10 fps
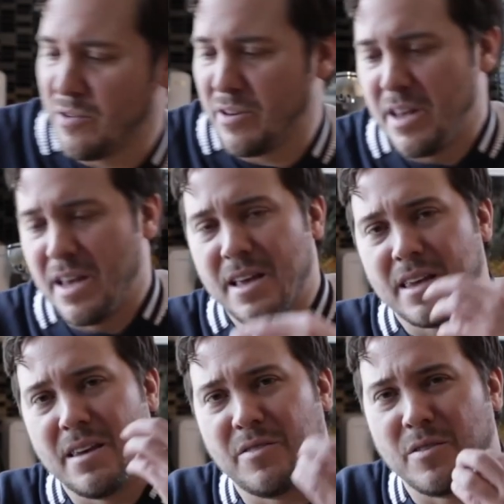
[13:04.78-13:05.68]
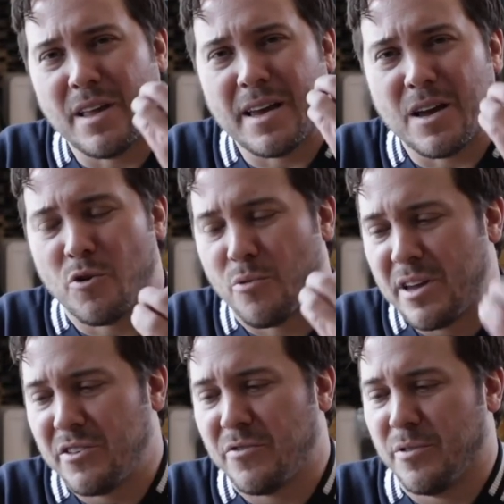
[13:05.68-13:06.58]
it like a
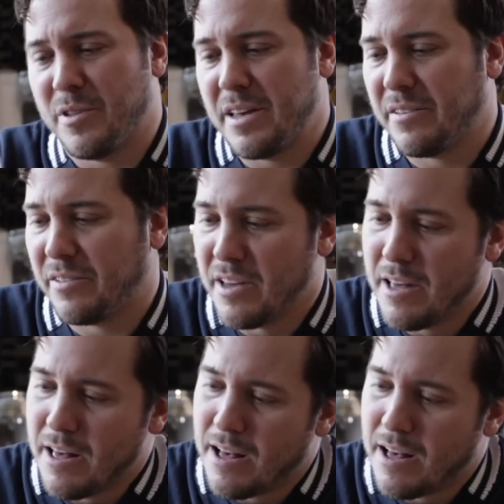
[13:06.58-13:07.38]
gracefulness.